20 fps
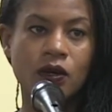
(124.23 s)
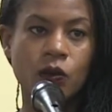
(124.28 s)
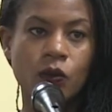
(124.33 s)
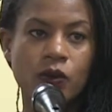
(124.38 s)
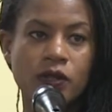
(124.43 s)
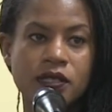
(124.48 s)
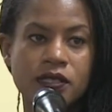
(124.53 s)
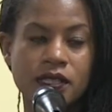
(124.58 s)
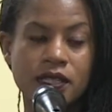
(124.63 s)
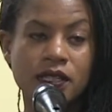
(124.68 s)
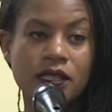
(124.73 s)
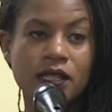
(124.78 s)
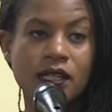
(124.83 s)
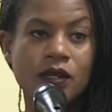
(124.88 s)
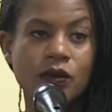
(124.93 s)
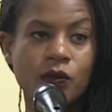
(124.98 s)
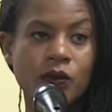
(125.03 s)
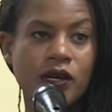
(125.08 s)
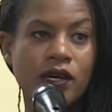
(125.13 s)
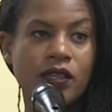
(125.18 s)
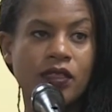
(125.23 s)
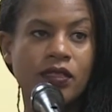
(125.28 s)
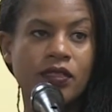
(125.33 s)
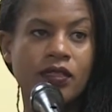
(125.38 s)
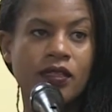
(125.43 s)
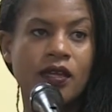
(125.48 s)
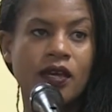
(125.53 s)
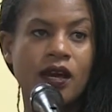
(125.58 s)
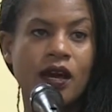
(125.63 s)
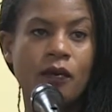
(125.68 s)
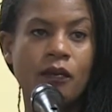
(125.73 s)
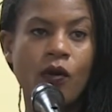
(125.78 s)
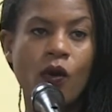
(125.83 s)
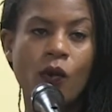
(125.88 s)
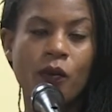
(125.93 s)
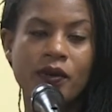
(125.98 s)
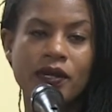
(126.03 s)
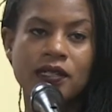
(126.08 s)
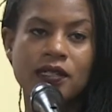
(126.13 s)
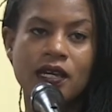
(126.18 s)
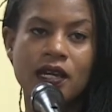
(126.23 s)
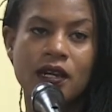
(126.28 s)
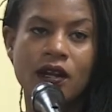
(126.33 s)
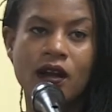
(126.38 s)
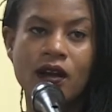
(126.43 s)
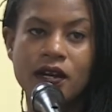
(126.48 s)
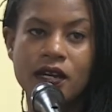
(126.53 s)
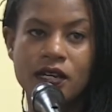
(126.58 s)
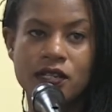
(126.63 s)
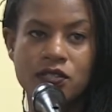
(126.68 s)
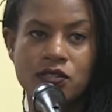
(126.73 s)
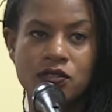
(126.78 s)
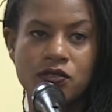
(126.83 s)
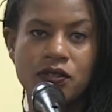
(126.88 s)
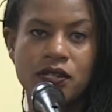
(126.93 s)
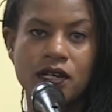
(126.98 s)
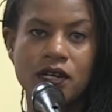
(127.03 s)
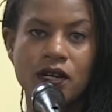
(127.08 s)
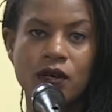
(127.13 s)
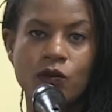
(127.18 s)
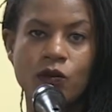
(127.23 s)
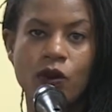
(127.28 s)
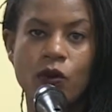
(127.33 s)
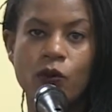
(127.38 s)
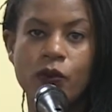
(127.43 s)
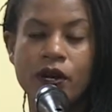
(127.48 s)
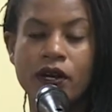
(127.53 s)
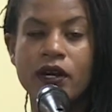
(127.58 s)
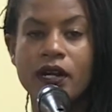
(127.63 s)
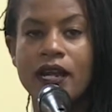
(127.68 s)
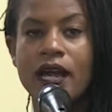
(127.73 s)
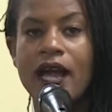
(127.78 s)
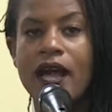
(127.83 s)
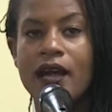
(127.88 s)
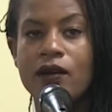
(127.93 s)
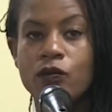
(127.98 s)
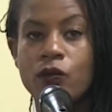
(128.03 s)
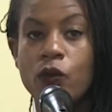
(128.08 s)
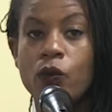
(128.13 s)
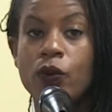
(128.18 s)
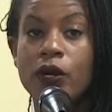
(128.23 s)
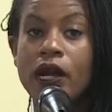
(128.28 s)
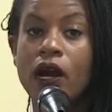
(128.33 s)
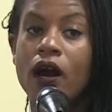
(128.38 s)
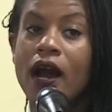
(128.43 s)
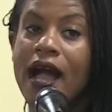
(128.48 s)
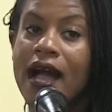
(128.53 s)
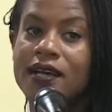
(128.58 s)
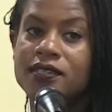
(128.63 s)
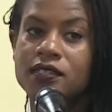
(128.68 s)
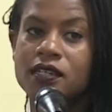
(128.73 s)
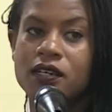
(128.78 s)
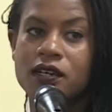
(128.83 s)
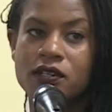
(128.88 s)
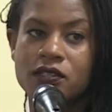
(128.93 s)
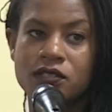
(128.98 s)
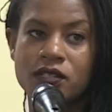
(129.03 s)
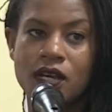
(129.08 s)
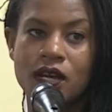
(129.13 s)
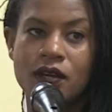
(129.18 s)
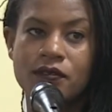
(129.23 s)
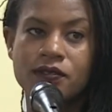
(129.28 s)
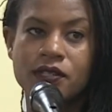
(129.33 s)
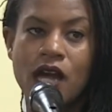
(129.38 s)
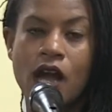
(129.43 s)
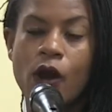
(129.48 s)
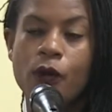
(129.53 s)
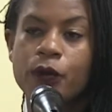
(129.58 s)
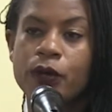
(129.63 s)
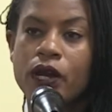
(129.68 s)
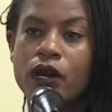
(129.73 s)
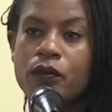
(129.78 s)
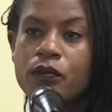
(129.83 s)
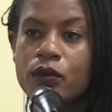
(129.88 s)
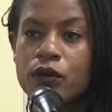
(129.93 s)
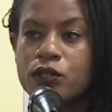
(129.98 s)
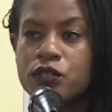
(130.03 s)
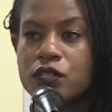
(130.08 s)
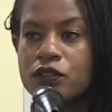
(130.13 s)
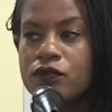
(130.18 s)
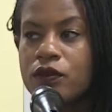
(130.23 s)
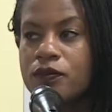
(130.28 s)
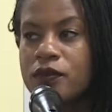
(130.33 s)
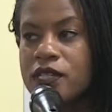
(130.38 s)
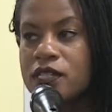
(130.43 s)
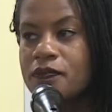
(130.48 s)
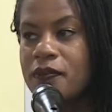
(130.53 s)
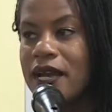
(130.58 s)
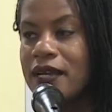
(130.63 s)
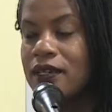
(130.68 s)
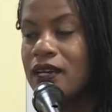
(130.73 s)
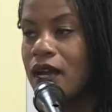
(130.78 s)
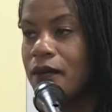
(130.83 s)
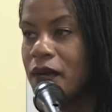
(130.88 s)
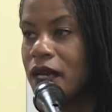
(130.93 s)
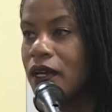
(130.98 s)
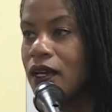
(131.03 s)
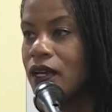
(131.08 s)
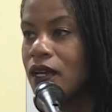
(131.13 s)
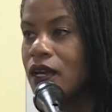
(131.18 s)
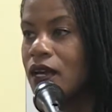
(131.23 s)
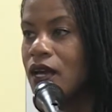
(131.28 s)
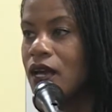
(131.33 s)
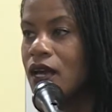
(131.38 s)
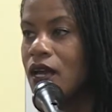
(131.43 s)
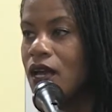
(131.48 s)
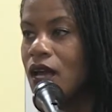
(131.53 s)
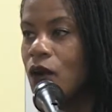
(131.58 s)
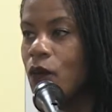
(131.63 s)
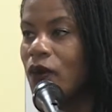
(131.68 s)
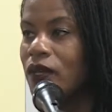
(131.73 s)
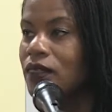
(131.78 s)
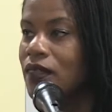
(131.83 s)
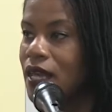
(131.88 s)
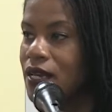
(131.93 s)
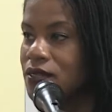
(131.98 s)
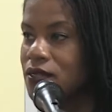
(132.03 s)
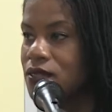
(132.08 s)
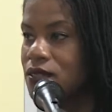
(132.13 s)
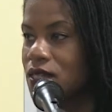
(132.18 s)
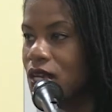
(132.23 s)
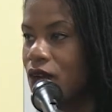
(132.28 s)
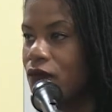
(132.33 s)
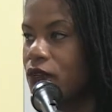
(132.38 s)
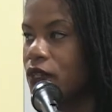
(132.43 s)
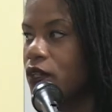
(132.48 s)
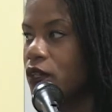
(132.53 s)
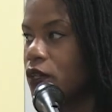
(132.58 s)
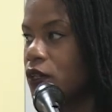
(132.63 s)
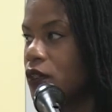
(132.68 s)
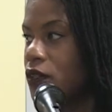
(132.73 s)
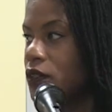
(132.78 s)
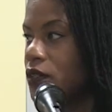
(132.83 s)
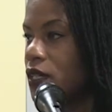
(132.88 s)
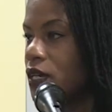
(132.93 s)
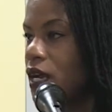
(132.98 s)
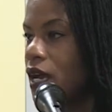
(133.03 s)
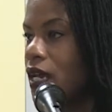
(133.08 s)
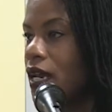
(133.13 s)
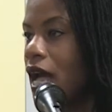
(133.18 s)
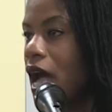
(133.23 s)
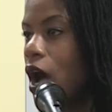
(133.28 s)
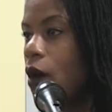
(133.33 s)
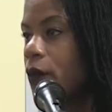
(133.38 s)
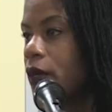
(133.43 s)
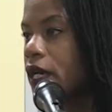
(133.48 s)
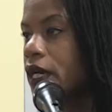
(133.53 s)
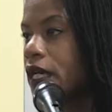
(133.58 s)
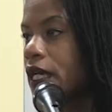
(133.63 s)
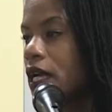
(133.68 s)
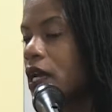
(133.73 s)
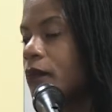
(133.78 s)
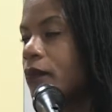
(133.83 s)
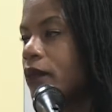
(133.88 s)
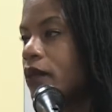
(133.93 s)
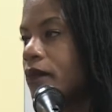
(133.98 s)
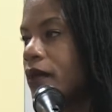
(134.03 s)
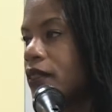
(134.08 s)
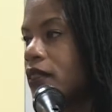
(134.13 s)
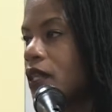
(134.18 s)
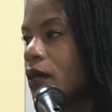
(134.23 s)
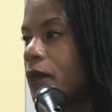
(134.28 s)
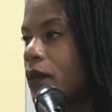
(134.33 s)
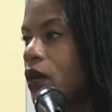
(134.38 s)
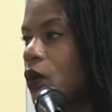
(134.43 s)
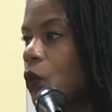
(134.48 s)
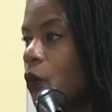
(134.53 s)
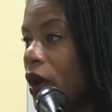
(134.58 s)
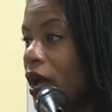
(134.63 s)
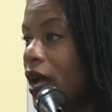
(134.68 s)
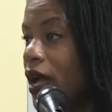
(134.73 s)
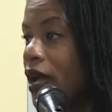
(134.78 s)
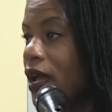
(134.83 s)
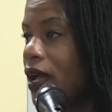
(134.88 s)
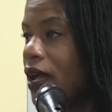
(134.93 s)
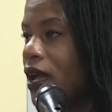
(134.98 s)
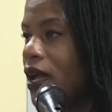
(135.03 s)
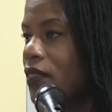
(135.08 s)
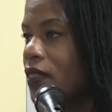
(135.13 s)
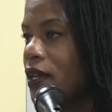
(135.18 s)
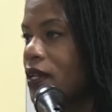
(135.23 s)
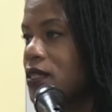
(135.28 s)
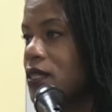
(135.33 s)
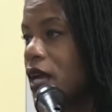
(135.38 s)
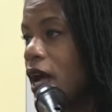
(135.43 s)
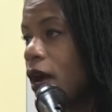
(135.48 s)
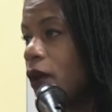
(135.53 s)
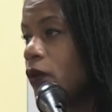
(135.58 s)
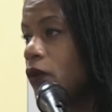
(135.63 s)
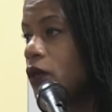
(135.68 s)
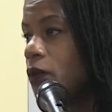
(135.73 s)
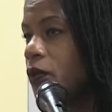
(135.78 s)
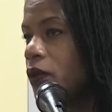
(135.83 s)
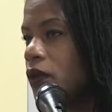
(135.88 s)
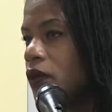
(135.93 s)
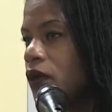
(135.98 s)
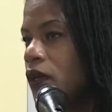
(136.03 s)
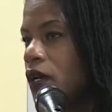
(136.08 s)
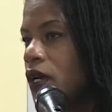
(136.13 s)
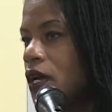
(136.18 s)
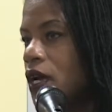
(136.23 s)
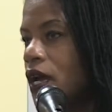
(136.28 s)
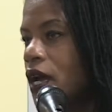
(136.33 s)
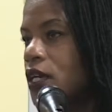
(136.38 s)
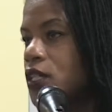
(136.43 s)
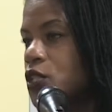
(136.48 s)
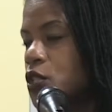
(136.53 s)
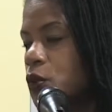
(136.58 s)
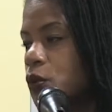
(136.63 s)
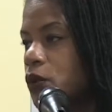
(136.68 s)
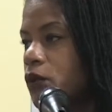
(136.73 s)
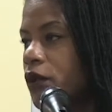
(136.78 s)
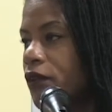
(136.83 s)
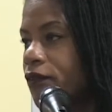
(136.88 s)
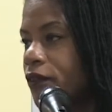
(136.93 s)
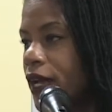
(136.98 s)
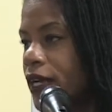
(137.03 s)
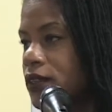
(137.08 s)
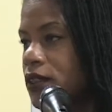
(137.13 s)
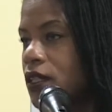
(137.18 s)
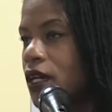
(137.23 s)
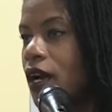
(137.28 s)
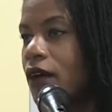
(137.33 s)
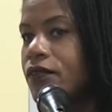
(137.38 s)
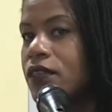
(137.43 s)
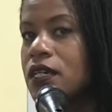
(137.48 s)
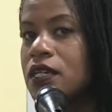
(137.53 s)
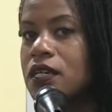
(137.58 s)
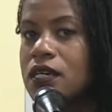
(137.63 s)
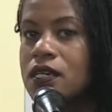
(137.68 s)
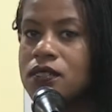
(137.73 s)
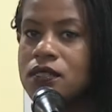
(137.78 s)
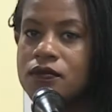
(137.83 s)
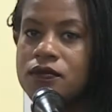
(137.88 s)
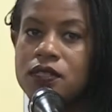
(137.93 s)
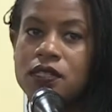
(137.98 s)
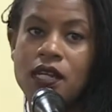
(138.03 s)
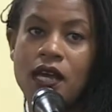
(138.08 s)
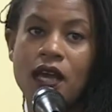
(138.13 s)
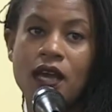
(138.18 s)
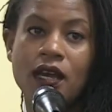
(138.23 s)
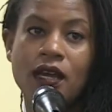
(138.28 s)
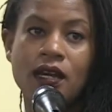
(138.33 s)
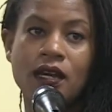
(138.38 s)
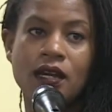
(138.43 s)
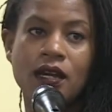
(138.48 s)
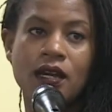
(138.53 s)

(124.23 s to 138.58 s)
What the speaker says: We're dealing with a moment in our history where we are asking ourselves how we are emerging from this pandemic, and what lessons have we learned, and how are we going to implement them in a way that is equitable and truly reflective of the needs of today.